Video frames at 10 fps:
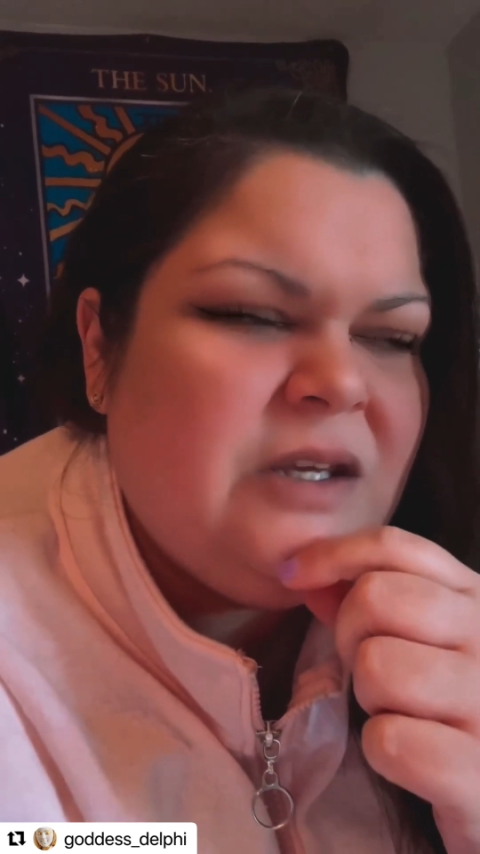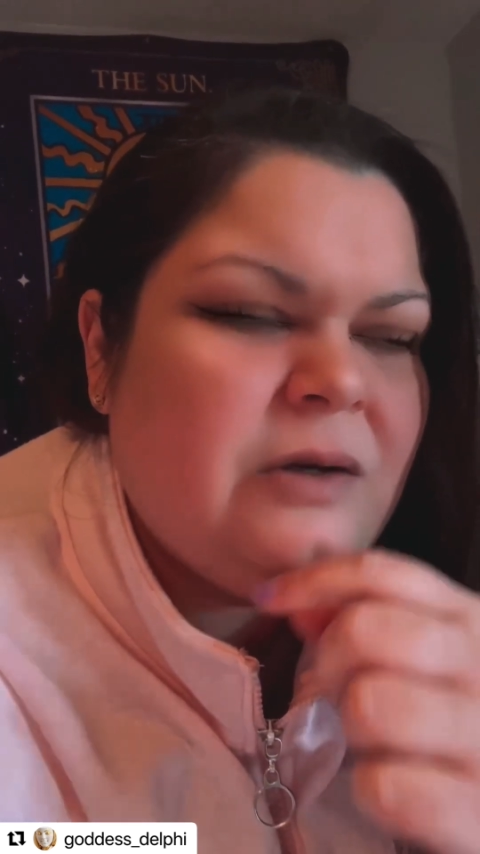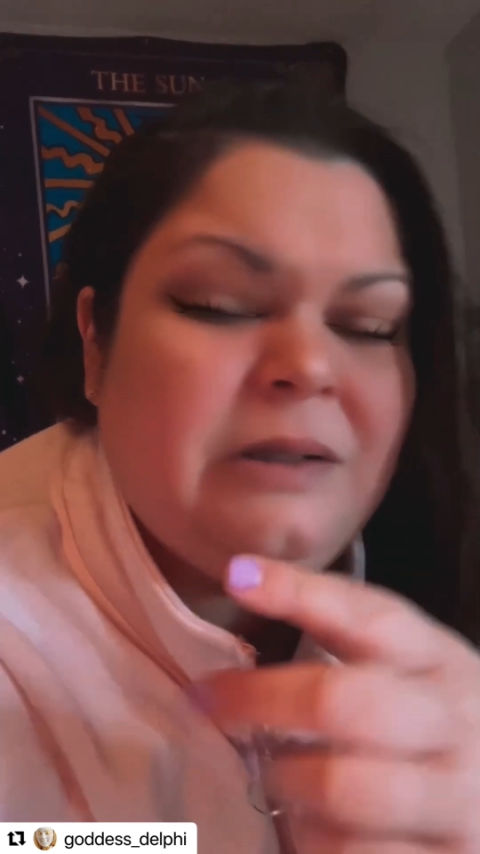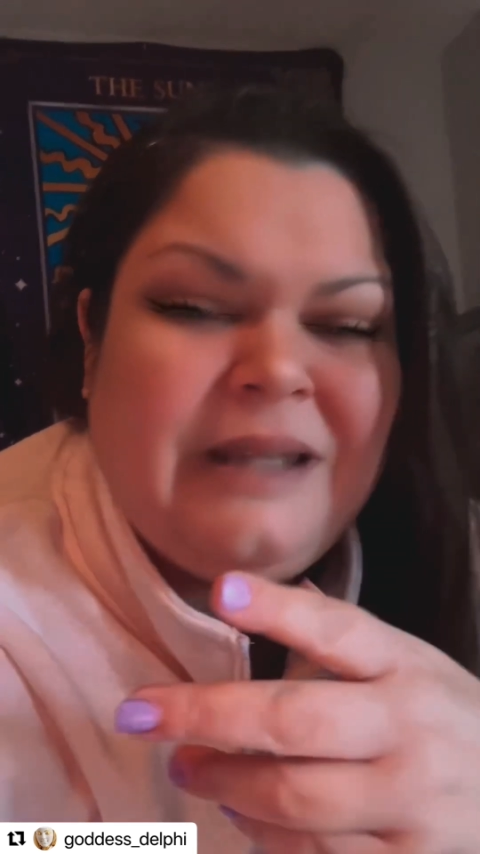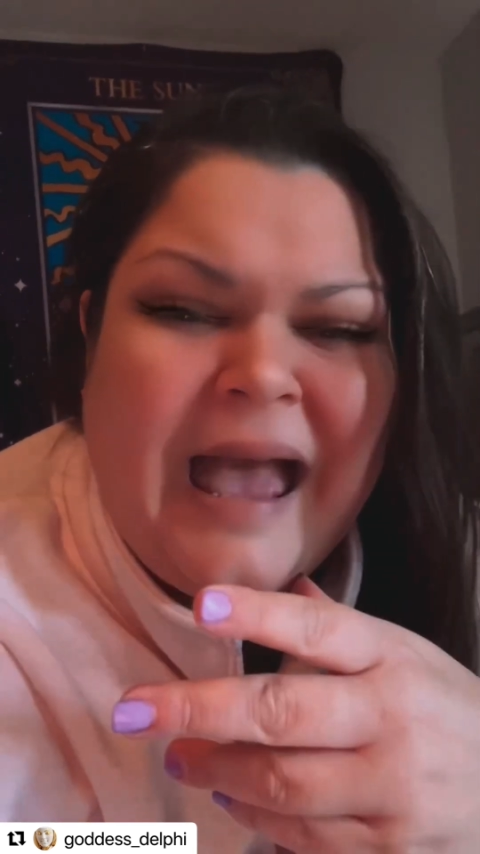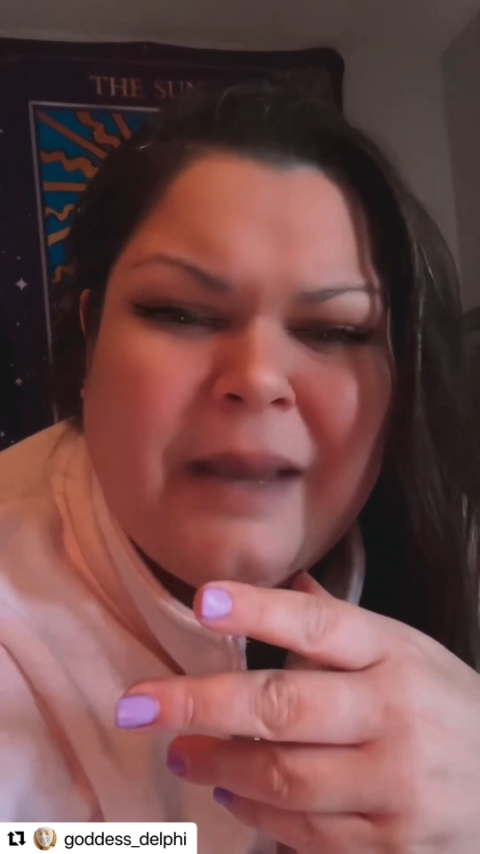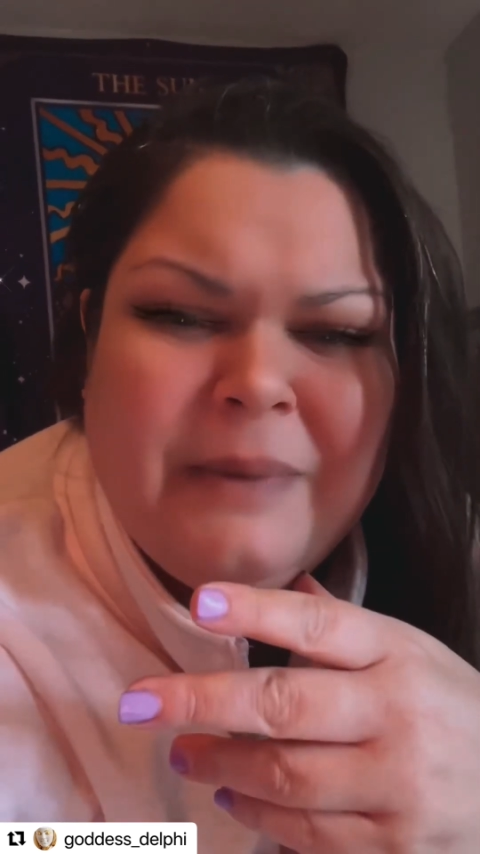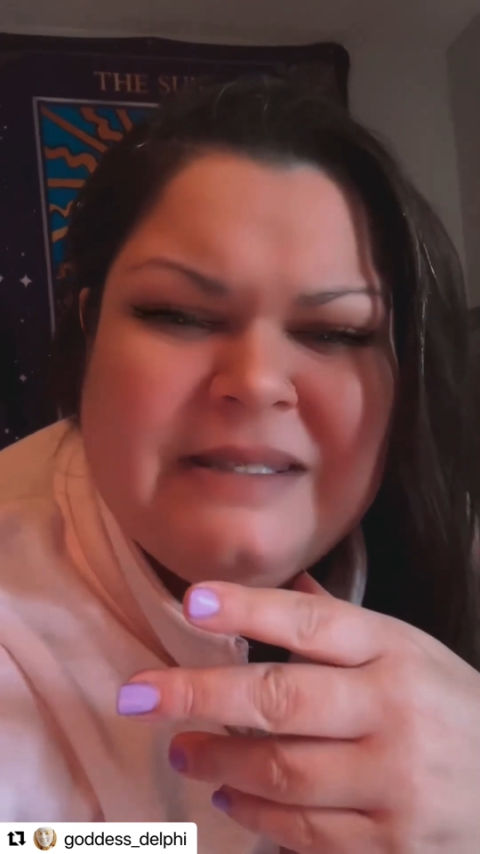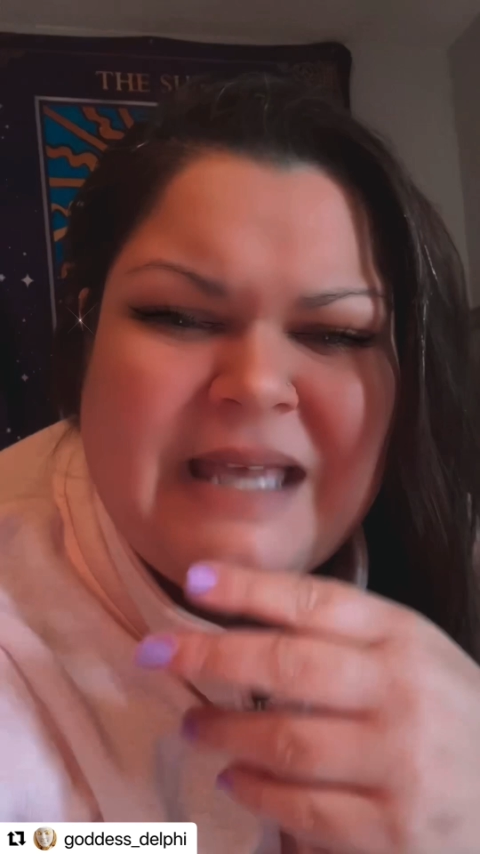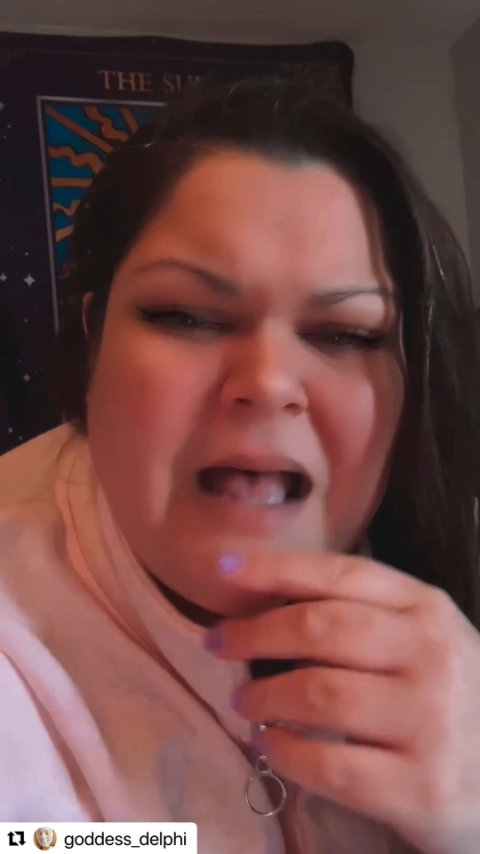you're in lack
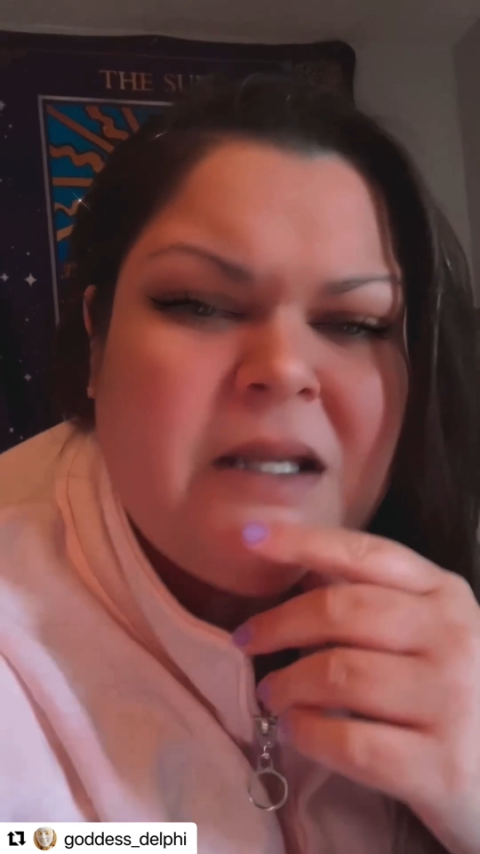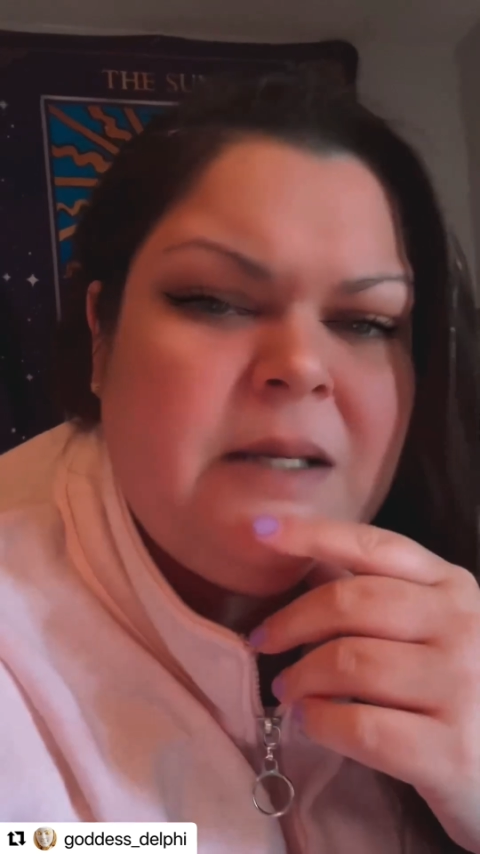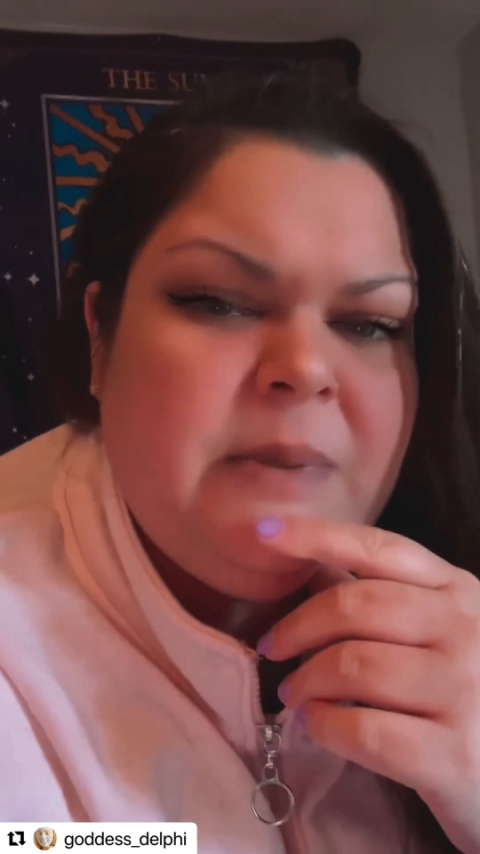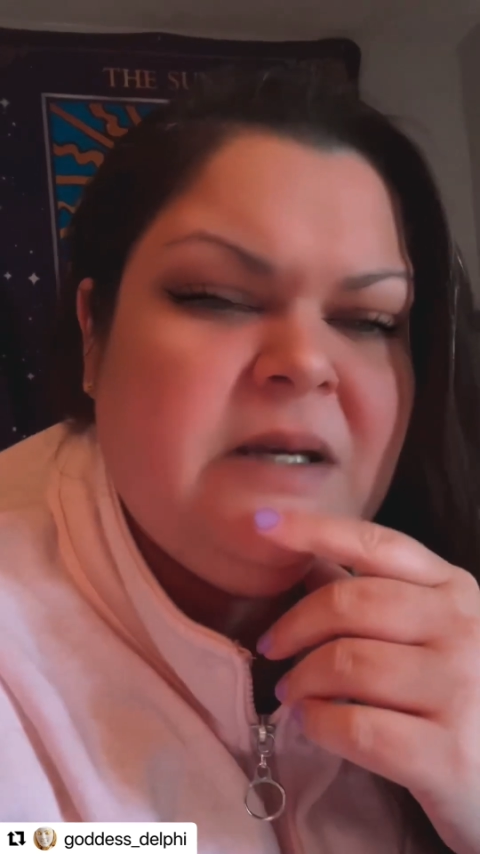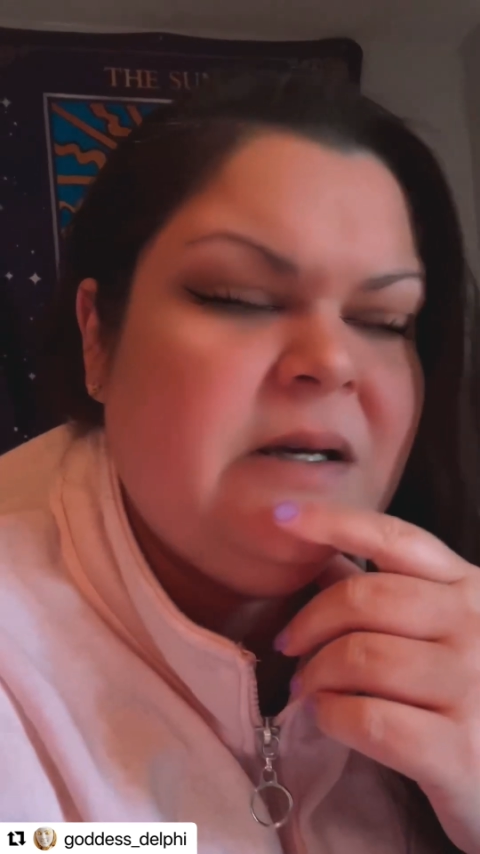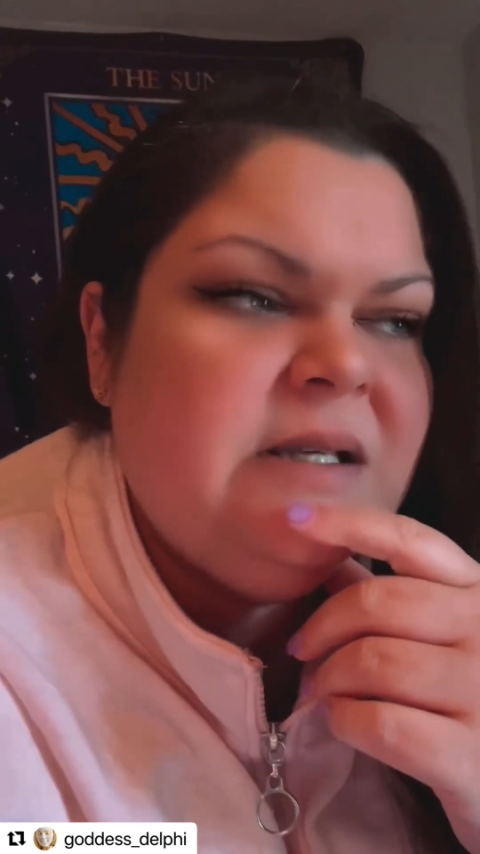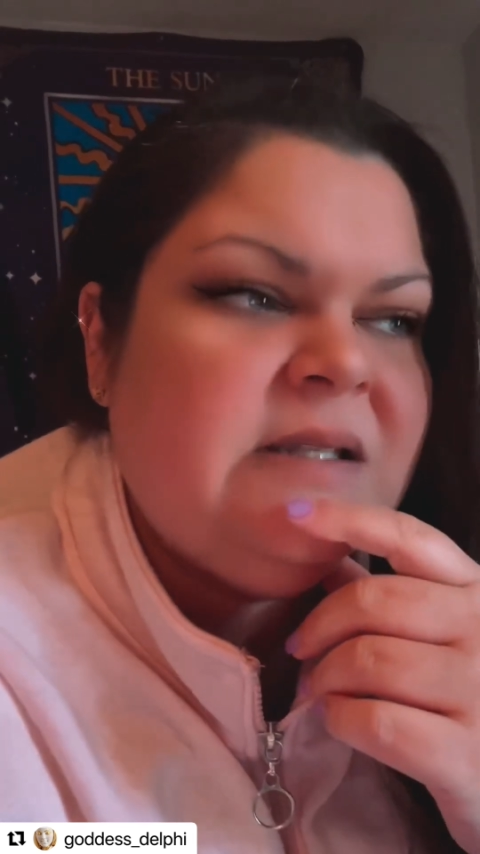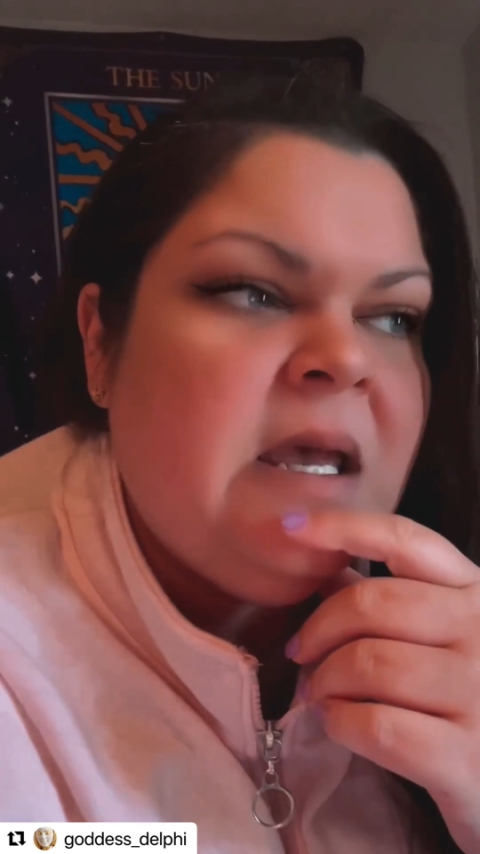mentality because